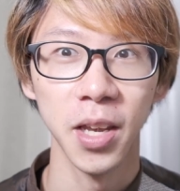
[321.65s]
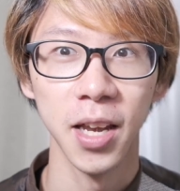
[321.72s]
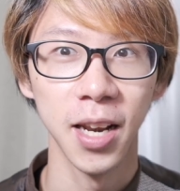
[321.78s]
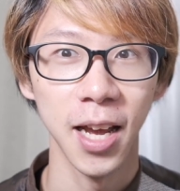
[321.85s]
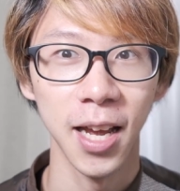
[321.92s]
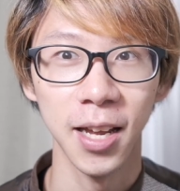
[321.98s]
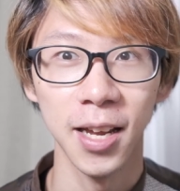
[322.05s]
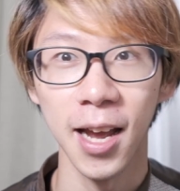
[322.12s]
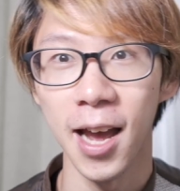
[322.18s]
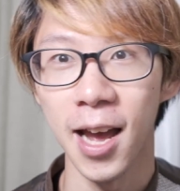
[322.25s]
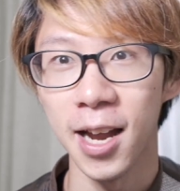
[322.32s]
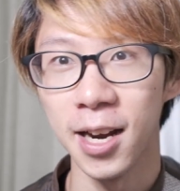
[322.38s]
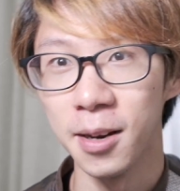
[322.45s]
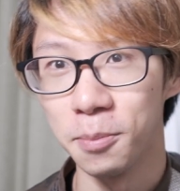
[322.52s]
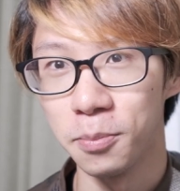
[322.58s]
And I
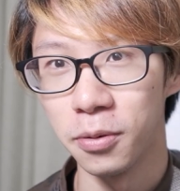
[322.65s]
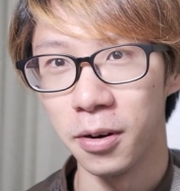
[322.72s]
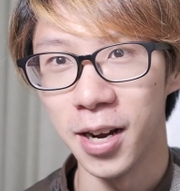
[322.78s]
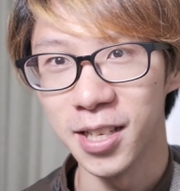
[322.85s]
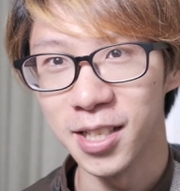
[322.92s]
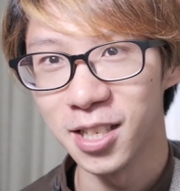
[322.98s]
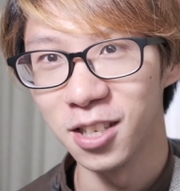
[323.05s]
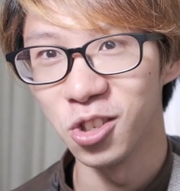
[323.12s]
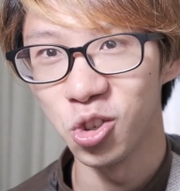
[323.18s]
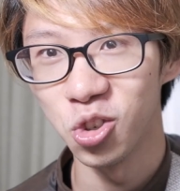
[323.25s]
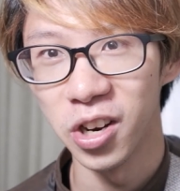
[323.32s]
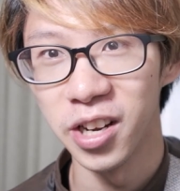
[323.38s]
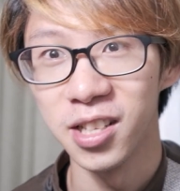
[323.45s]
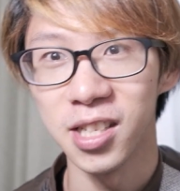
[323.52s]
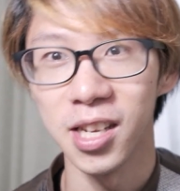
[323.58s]
had price
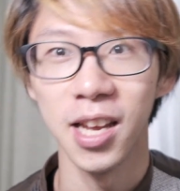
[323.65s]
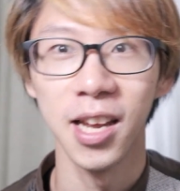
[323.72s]
constraints,